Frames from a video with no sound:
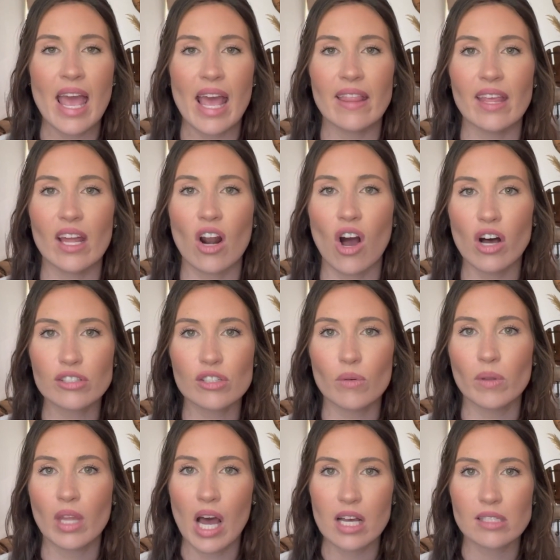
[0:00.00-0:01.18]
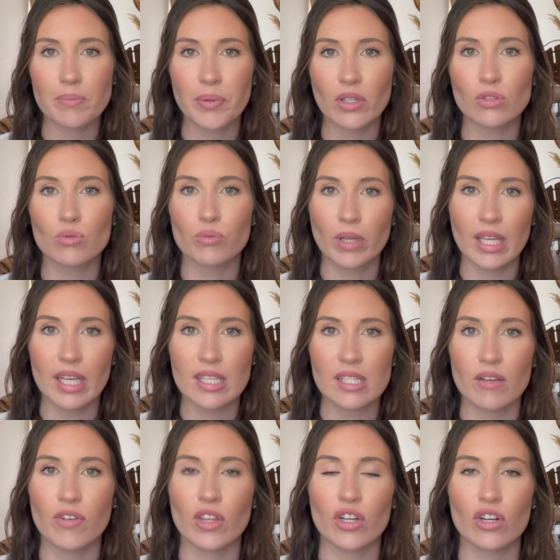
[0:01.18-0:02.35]
And then also in the hospital, it's really easy
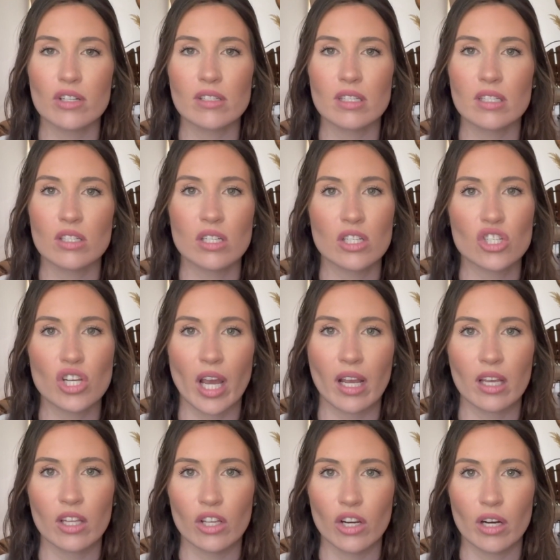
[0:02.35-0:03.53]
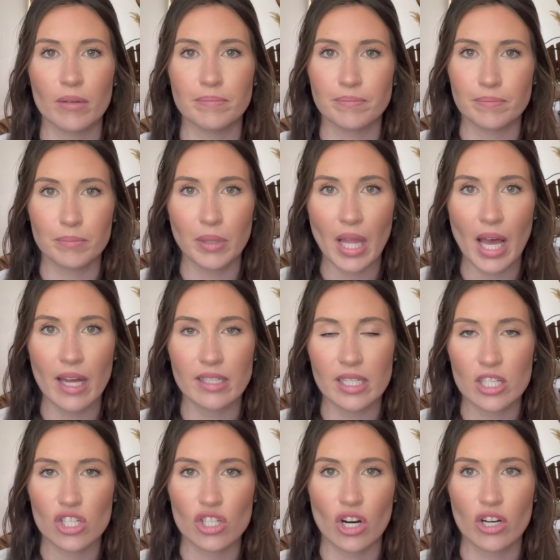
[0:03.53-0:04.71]
for the nurses to check your blood and
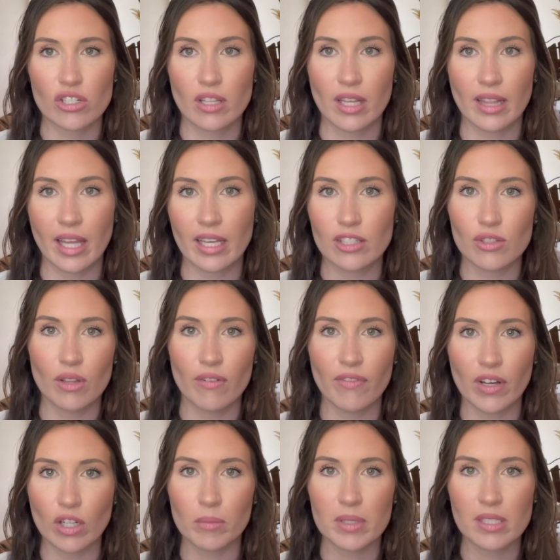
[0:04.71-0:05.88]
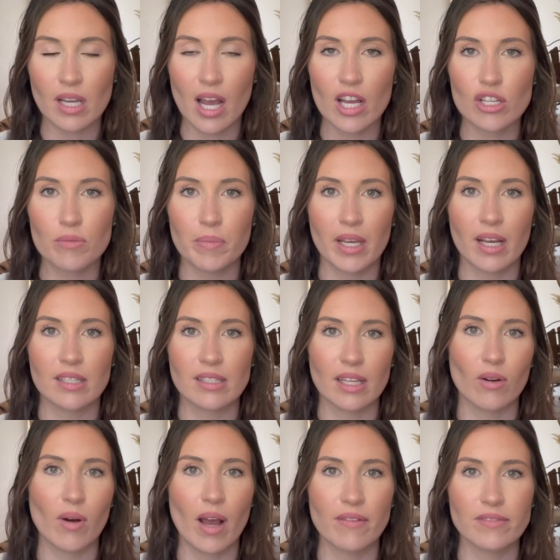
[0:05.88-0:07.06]
discharge and then like do the fundal massage, because they
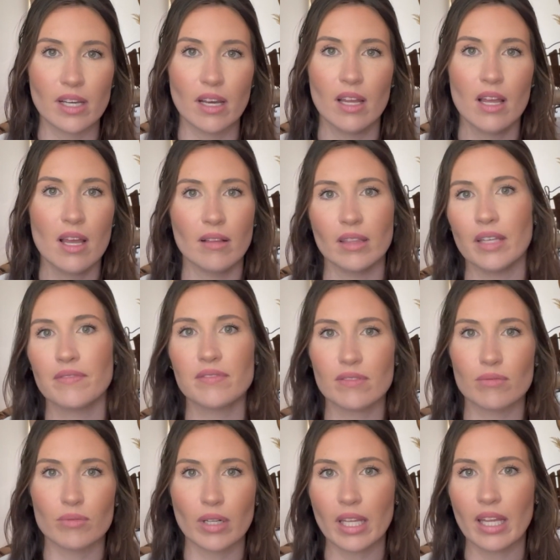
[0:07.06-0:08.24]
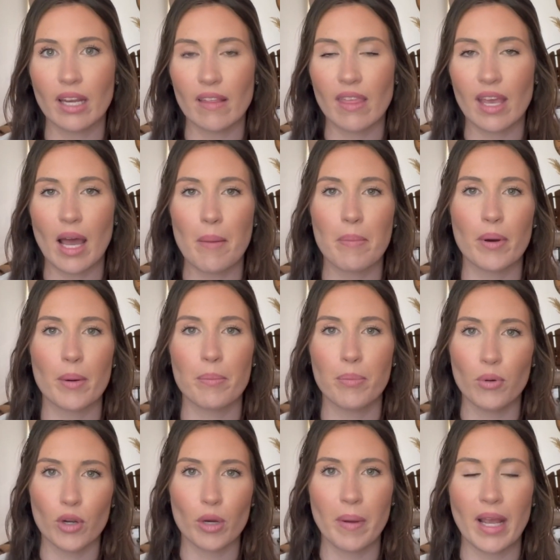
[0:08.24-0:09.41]
don't have to lift really anything up or
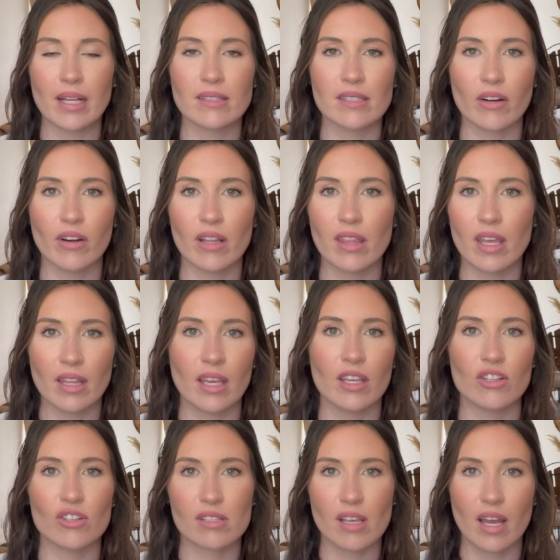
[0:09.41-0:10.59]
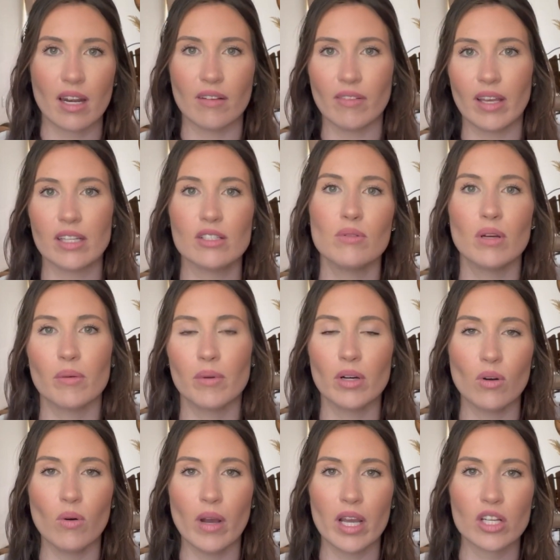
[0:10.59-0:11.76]
pull your pants down or anything. They can just kind of like do it real
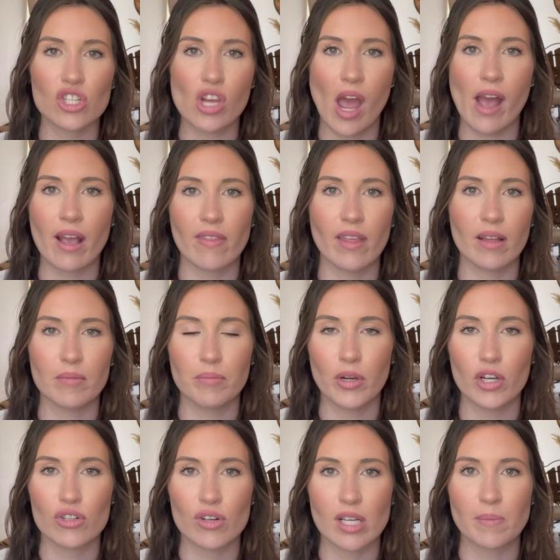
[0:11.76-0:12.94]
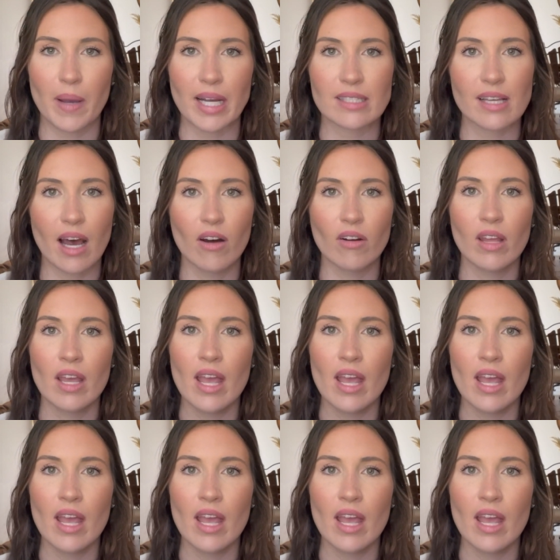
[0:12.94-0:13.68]
quick, check, and then put your dress back down.